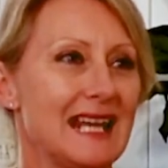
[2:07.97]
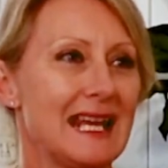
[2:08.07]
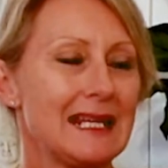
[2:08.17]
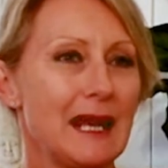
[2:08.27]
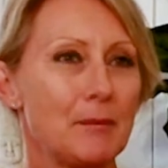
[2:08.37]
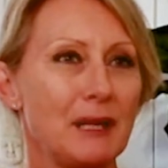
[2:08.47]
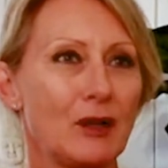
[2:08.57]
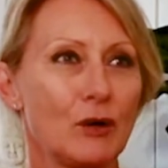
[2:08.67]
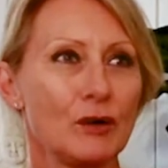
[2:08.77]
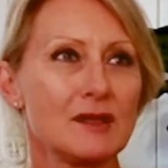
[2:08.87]
Now,
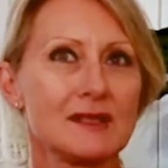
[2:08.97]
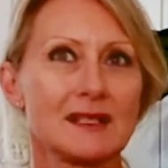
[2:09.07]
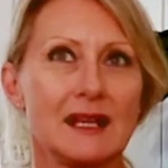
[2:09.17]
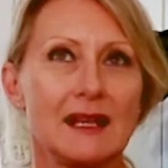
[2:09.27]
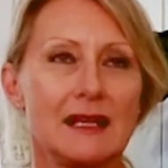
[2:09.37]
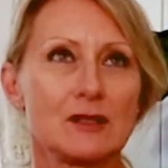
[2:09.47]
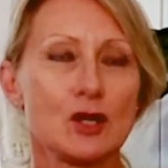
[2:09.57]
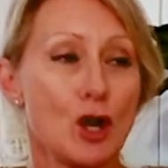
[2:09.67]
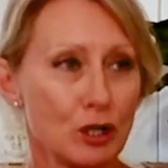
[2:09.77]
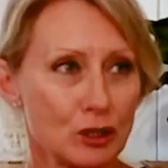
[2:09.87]
because it's
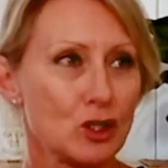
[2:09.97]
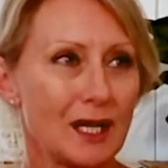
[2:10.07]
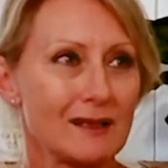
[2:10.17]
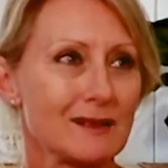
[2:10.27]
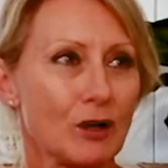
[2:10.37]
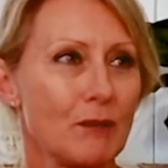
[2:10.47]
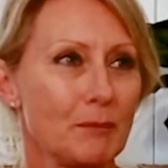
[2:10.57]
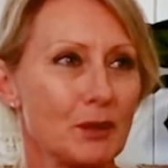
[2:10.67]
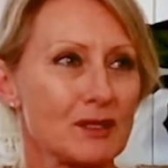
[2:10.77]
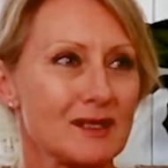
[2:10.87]
not just
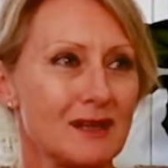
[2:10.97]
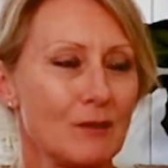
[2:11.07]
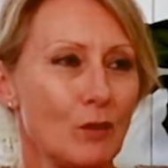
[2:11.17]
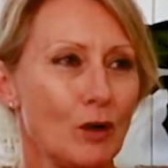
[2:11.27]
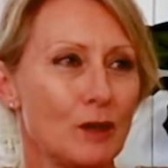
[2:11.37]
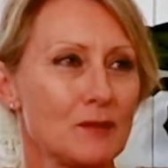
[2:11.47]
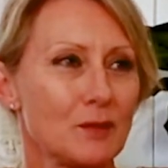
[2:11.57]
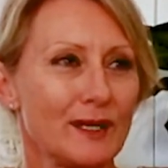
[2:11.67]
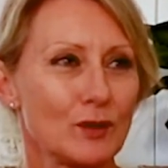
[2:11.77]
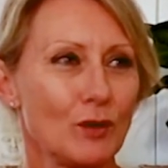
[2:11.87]
composting worms
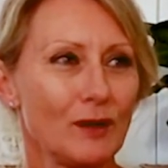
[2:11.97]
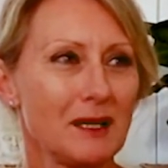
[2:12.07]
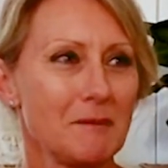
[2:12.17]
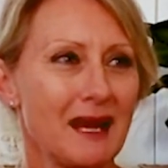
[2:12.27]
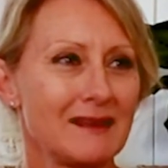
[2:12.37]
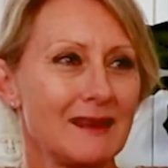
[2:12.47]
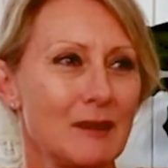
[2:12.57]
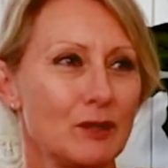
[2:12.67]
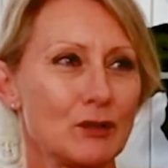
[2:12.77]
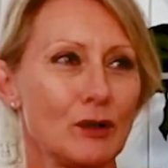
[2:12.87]
we're talking about there, we're
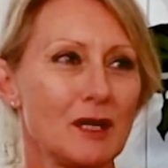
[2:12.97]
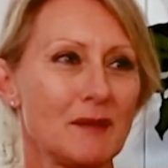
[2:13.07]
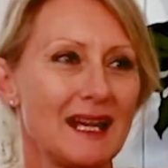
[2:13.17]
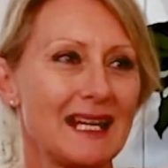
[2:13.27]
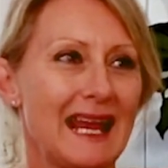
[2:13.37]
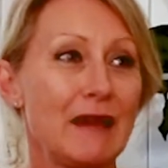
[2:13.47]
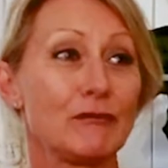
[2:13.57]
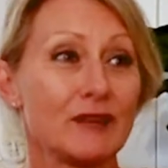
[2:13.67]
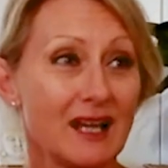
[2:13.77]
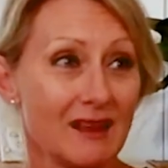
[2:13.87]
talking about
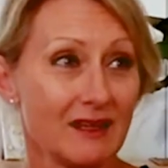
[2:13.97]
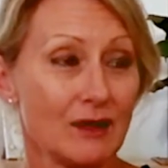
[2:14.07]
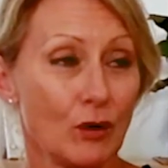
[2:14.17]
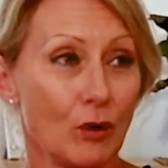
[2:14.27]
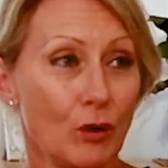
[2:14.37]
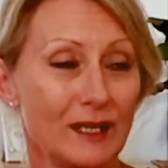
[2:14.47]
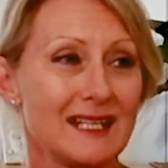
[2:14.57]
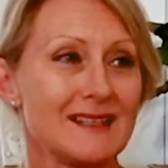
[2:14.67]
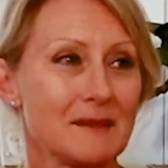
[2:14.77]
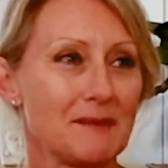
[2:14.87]
every other
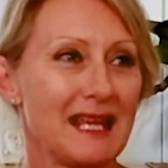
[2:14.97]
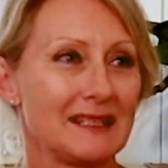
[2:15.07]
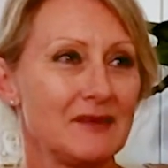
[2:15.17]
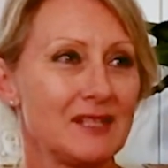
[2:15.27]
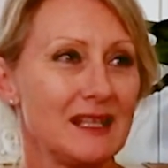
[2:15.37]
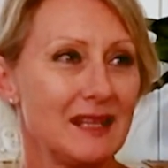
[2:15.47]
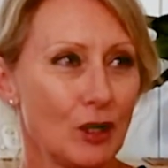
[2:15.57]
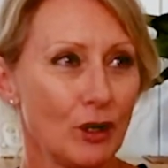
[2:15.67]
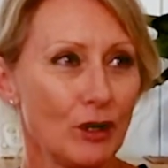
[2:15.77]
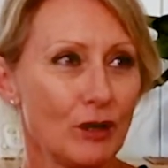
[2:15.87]
organism that lives in the
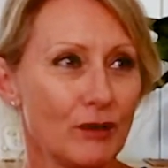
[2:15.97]
earth.